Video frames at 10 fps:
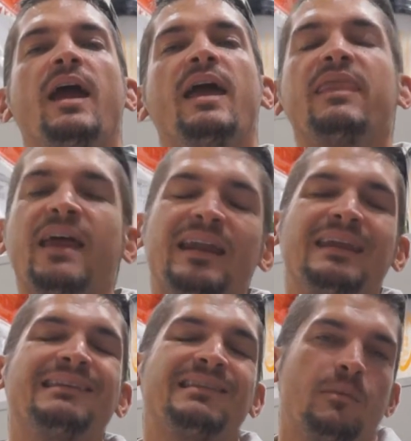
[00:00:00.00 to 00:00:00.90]
And
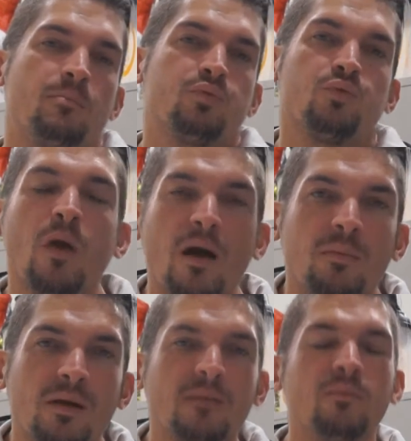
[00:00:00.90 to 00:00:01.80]
that is the
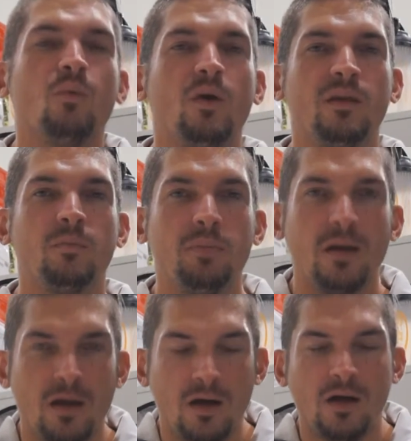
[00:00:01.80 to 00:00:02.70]
problem with
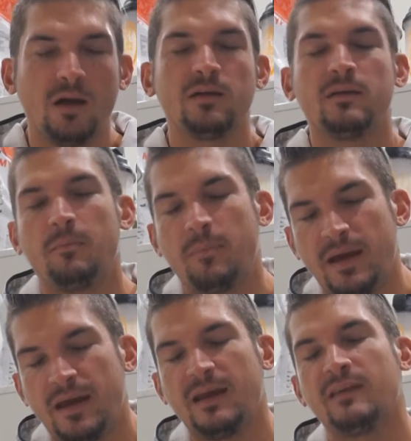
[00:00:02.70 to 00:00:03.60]

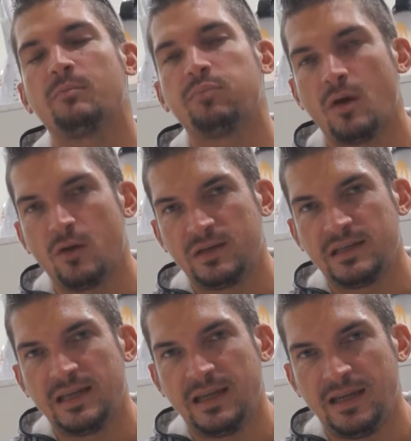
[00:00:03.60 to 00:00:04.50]
plant-based
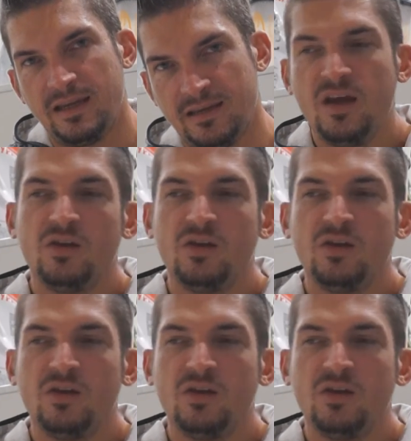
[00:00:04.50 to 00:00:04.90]
protein.